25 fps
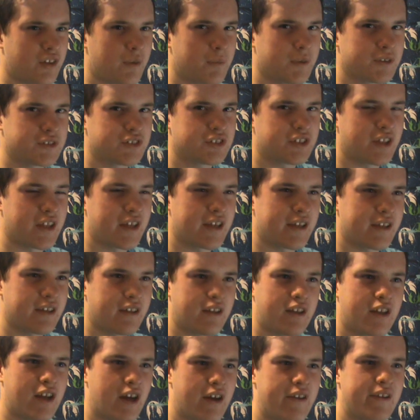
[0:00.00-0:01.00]
how much they
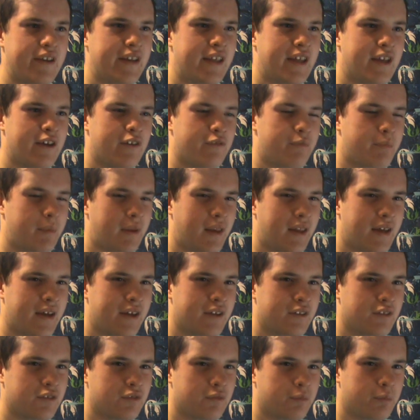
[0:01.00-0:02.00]
currently have
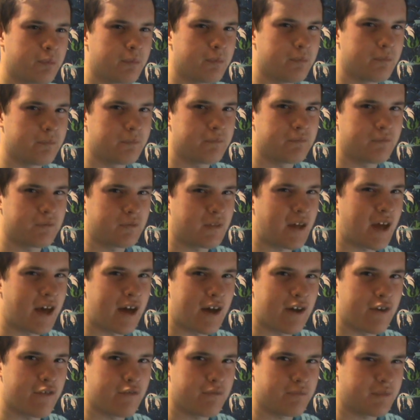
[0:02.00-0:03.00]
planned.
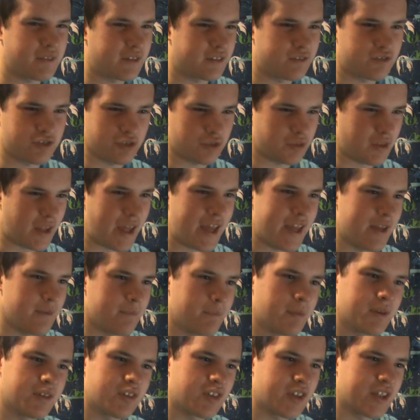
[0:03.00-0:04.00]
Uh, just eight
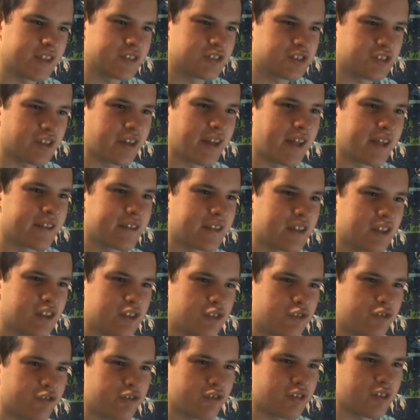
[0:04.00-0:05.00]
potential
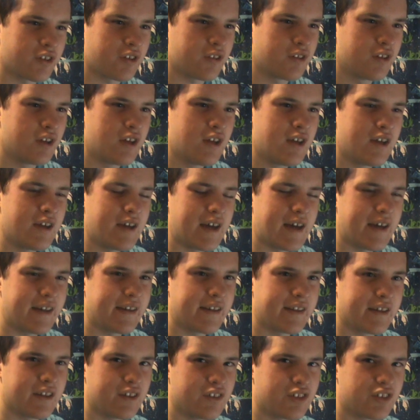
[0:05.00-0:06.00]
endings for at
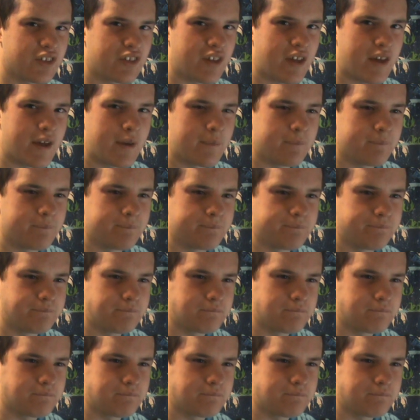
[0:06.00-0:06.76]
least. Um,